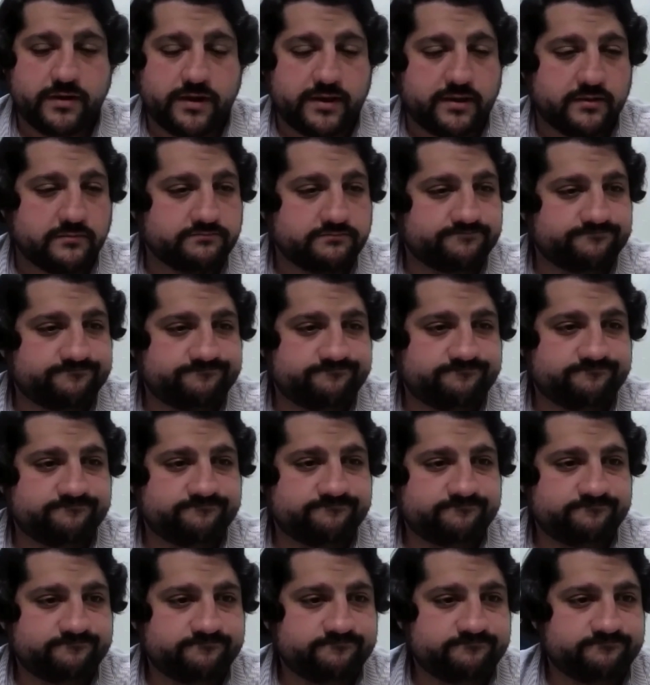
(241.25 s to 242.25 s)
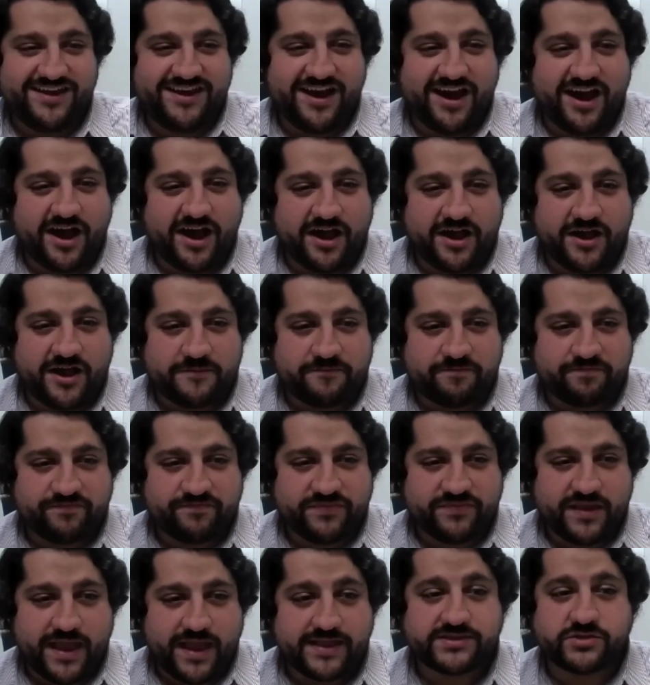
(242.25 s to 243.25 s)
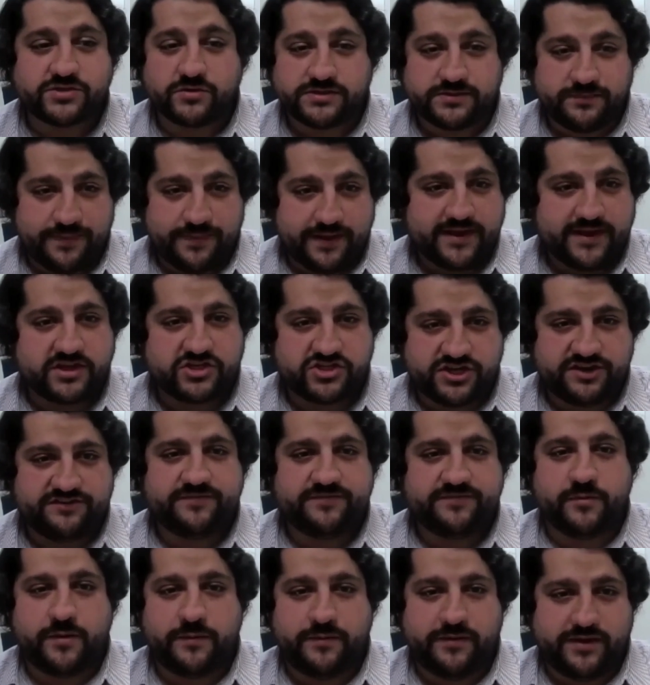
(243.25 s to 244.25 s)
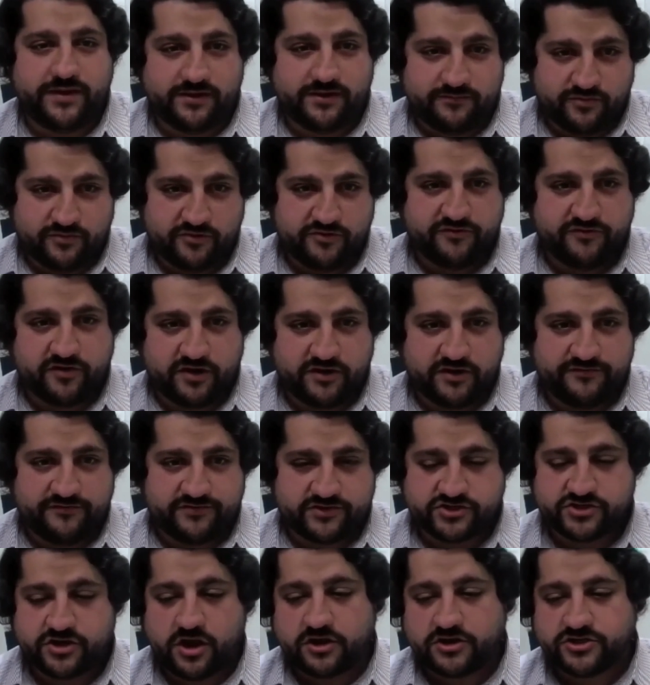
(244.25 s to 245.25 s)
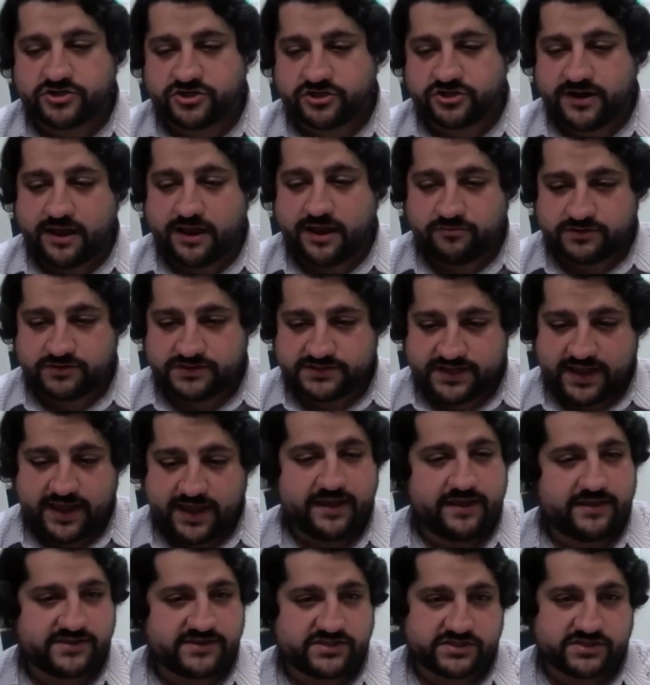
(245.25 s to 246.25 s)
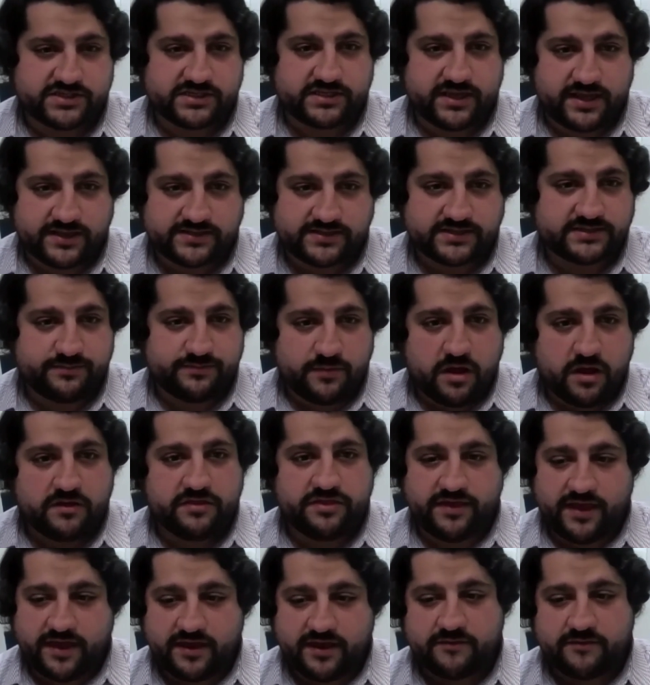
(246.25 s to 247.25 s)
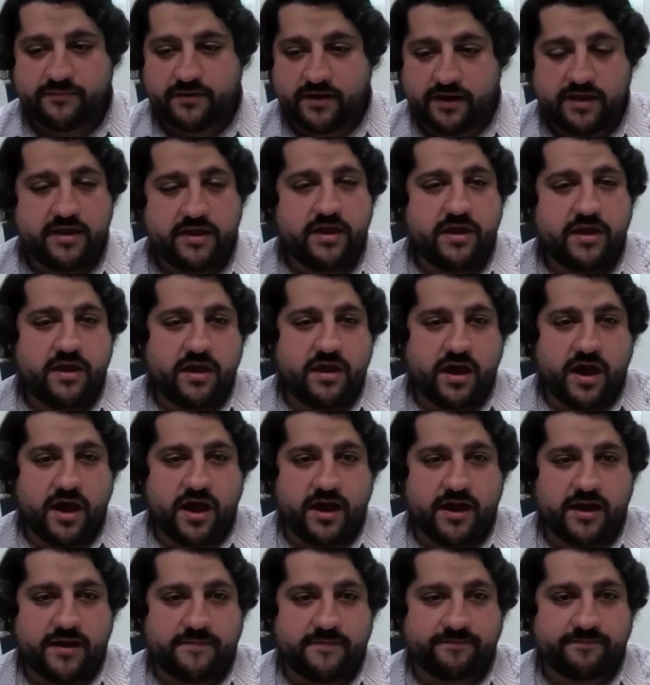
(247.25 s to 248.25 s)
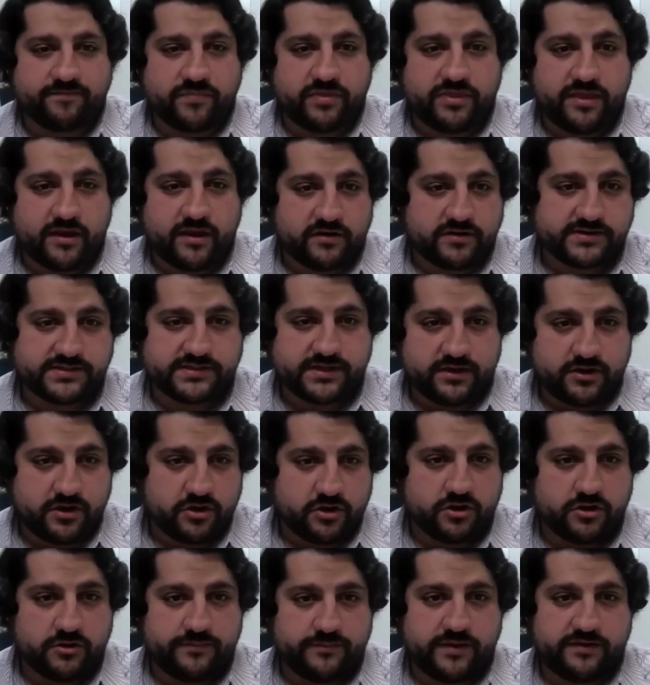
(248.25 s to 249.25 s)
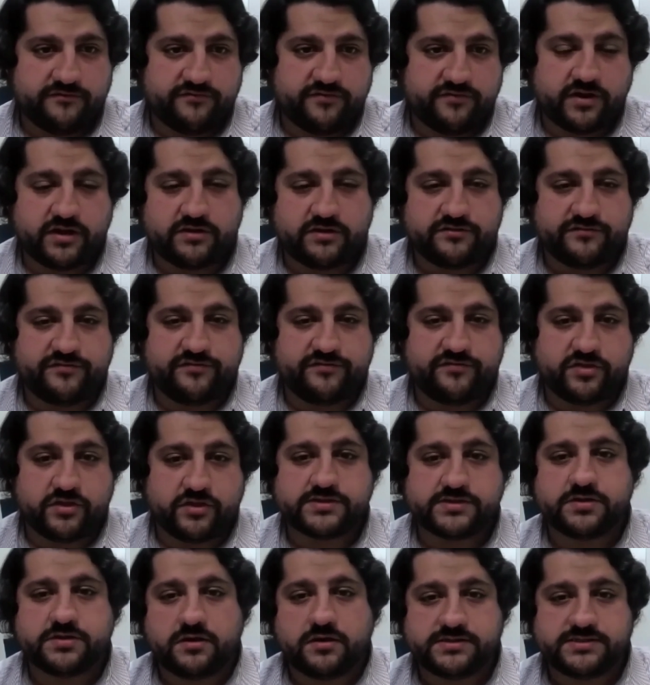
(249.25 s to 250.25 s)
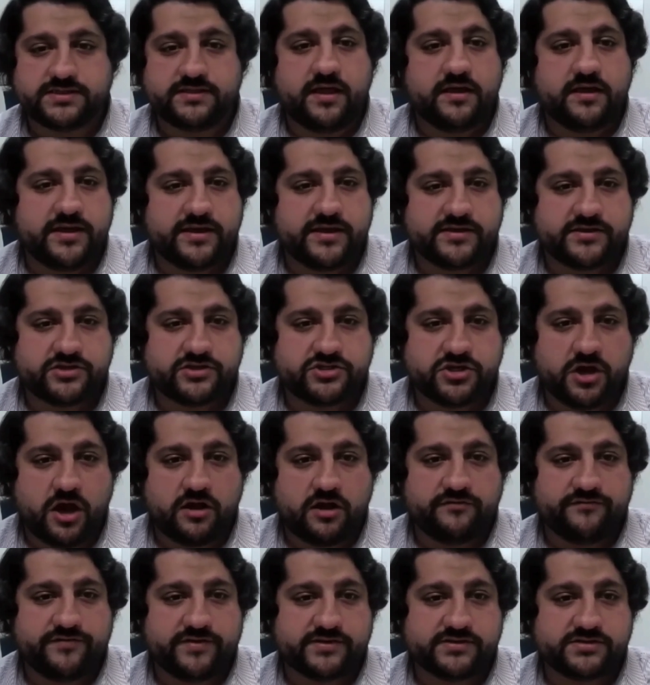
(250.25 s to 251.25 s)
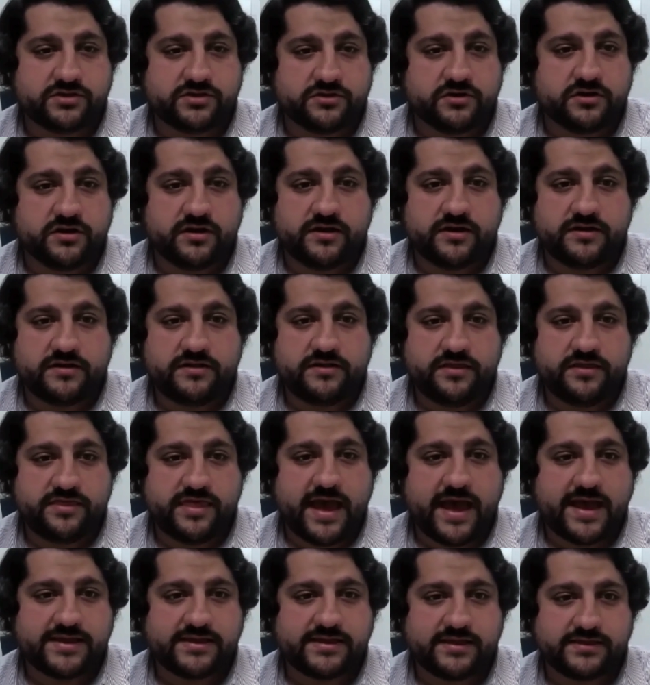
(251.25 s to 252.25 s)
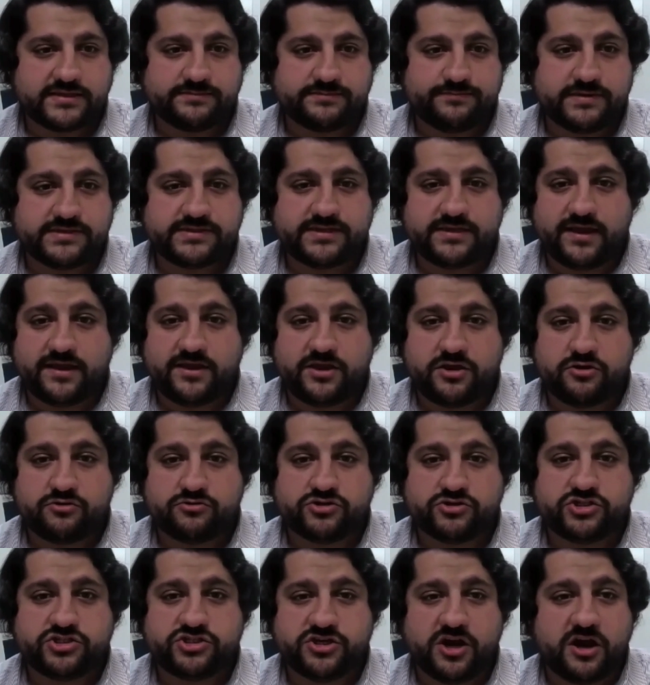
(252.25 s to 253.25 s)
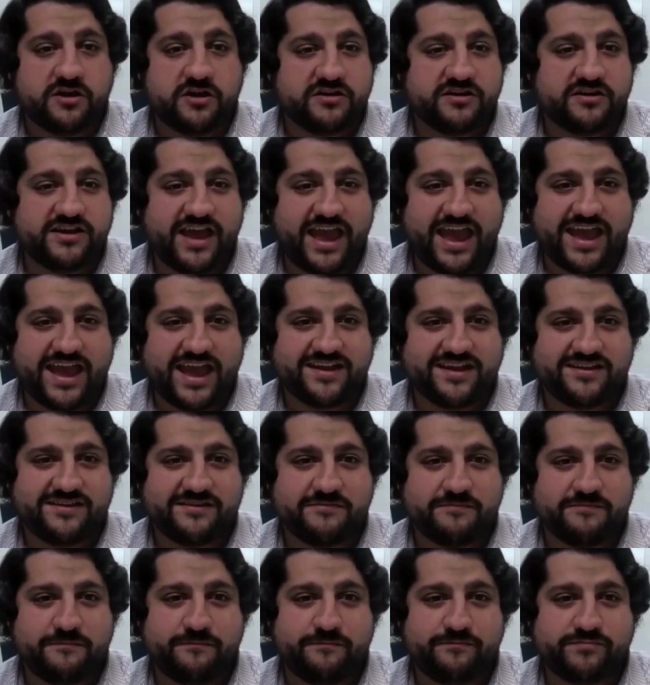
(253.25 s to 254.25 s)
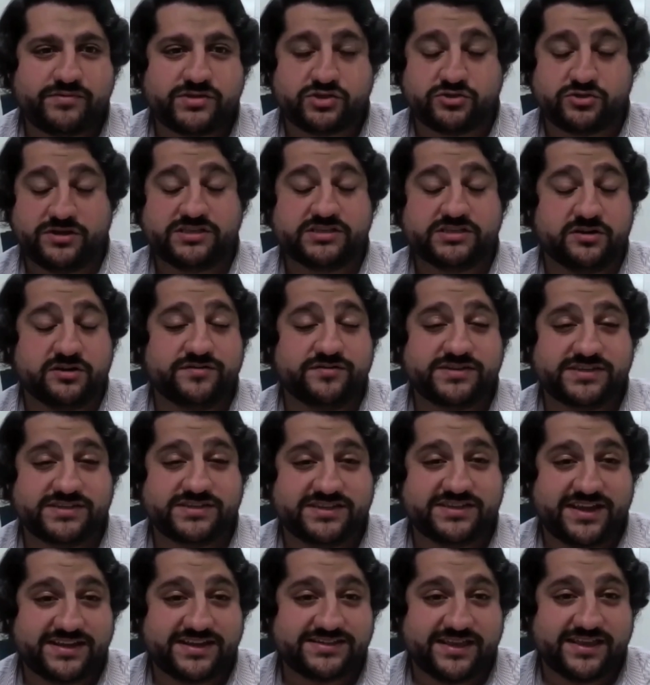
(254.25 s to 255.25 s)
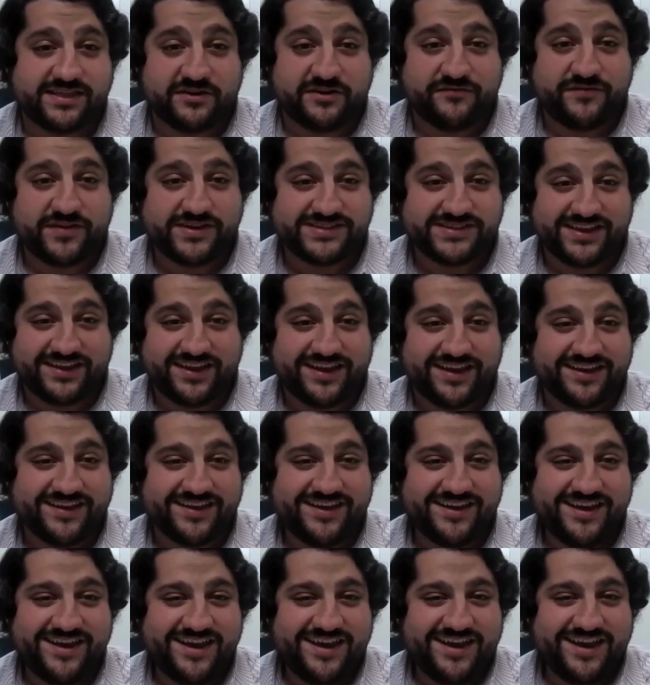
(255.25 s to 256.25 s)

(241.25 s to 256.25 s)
But um, and so it's a big achievement when we can improve our infrastructure. And I will say it's just it's a small thing, but um, there is a curb in front of Lazar's luggage on Ventura that is missing a huge chunk, and street services today said they're fixing it.